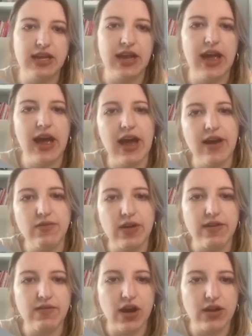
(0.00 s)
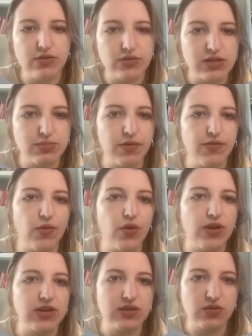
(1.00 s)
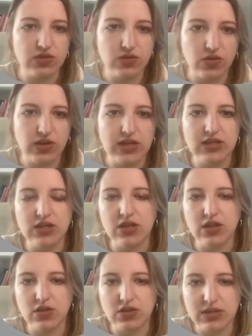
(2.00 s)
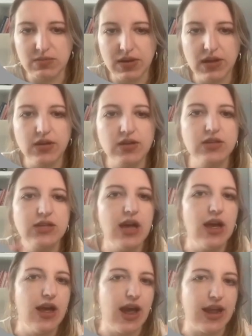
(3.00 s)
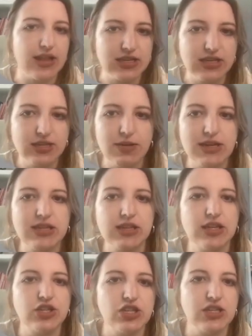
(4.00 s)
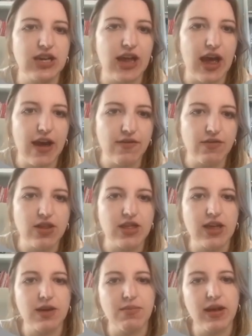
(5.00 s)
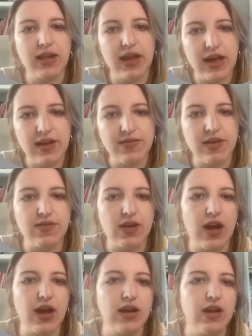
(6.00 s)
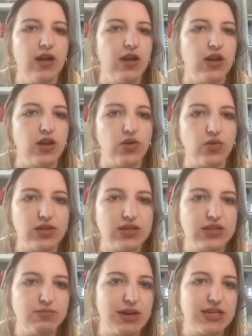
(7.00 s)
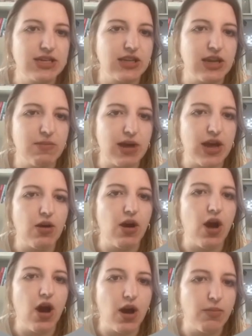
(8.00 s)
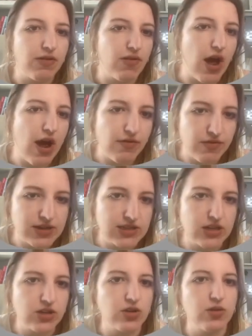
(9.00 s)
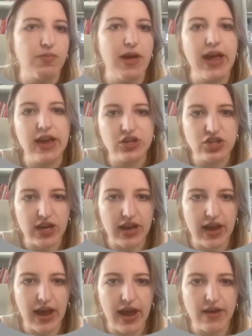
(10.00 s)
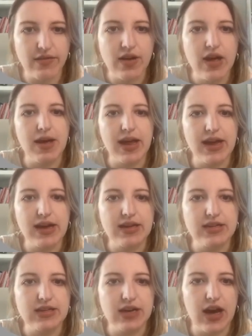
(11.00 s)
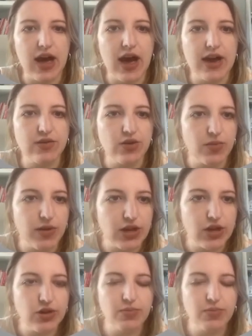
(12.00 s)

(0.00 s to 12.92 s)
that I have. I've gone through this before. It's sorted into the 13 pillars and this is basically just like everything in my life. I've got you know, this is basically my hub of every single page that I have. And I don't know about you,